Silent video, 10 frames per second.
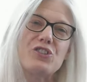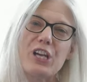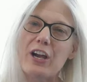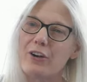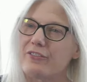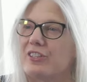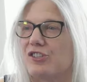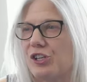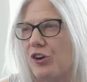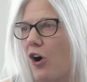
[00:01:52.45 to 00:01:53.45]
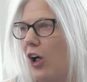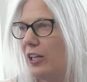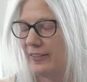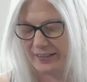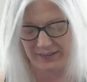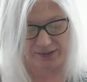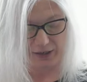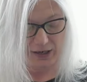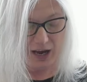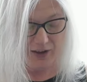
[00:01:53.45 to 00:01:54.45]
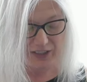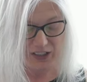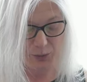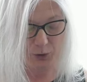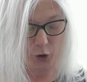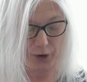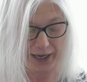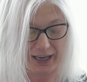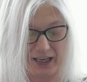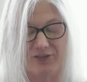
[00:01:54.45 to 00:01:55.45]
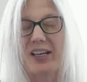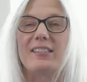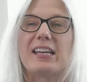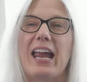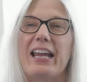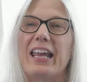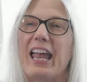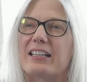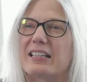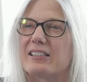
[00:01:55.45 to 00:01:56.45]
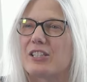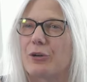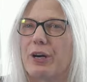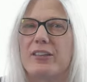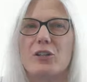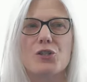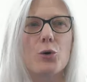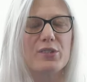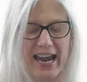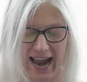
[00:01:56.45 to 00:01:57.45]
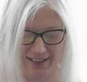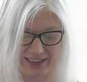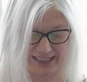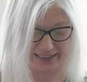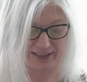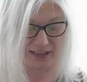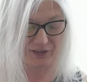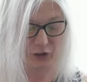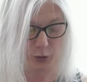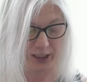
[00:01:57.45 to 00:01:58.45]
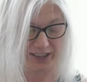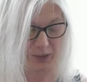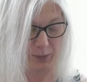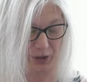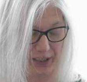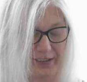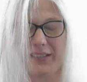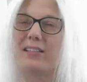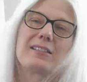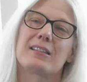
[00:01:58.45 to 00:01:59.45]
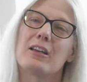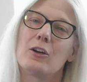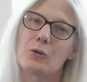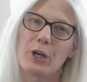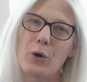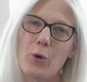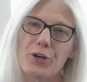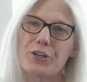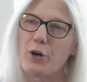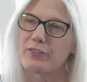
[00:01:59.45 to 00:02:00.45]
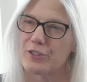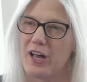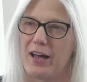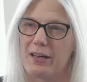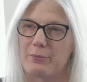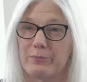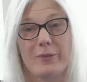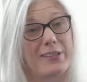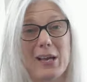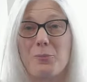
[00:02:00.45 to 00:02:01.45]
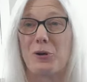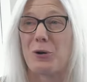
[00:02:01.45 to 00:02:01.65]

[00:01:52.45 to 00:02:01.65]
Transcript: share a vision, all of us, of exploring, investigating, and considering the totality of human experiences recorded over time, some